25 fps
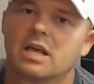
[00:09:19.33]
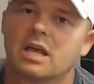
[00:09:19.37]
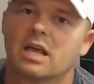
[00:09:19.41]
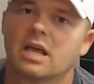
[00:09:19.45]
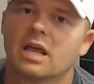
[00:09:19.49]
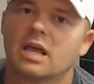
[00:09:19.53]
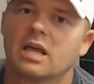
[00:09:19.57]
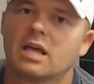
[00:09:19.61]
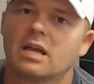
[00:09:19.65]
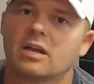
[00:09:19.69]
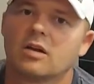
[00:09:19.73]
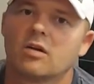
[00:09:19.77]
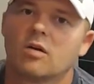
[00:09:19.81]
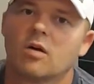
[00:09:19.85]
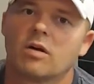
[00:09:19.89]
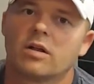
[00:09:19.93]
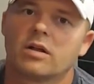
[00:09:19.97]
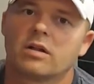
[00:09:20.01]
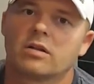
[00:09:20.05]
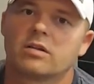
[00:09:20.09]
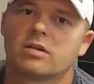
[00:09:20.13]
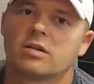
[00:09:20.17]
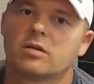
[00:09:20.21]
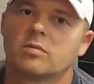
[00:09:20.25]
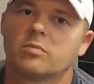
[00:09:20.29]
and it only
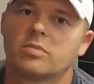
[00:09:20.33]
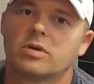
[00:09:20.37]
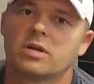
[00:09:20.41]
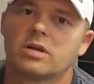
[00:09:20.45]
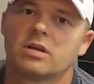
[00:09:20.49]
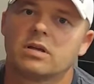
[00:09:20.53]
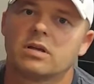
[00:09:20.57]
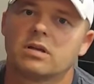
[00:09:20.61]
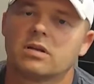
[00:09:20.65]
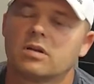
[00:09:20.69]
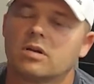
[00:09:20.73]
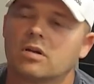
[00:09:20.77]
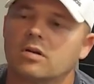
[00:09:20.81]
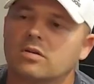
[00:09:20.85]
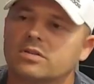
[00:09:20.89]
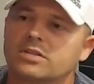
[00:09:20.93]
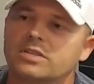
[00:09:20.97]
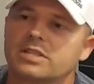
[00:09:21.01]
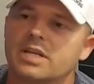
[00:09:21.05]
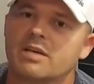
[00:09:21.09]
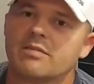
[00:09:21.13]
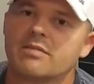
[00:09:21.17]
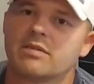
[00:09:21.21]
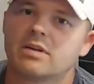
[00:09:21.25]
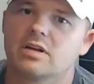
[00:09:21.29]
to be
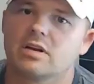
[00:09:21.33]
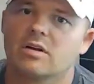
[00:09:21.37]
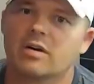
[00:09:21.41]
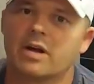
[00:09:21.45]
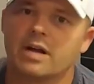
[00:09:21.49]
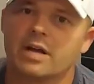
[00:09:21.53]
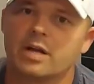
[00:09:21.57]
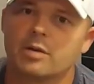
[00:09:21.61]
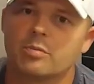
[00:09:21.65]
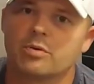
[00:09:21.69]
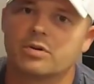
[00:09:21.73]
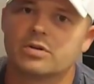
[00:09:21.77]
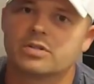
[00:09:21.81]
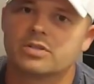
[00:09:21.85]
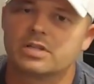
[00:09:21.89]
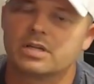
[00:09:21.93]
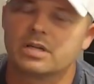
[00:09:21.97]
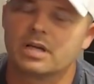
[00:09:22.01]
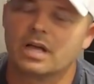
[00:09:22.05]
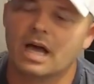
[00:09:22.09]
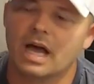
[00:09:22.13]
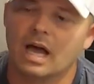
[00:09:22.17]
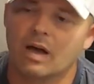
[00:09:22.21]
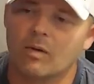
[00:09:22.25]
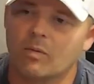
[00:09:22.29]
70 or 80%.
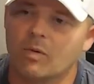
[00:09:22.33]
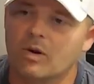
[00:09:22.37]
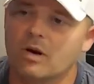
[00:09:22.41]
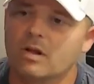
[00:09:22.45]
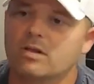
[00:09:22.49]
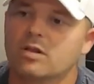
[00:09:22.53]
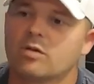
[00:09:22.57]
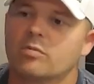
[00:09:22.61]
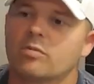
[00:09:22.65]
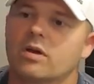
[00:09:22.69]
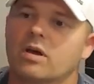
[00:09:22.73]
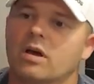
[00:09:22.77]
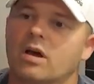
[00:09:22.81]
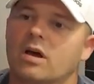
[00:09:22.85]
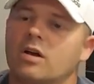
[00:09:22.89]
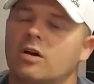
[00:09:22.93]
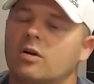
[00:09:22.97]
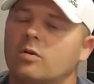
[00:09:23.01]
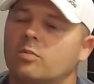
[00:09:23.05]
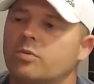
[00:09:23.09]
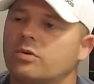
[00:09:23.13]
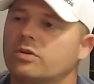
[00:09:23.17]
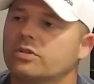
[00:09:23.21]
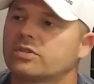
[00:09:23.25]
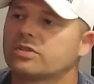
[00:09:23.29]
I want it to be
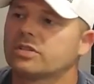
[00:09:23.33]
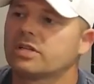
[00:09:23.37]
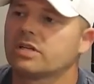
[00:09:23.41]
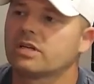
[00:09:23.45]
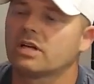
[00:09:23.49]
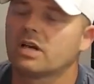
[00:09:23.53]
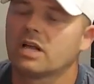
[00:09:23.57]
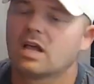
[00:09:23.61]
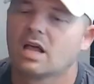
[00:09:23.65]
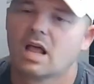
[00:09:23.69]
100%.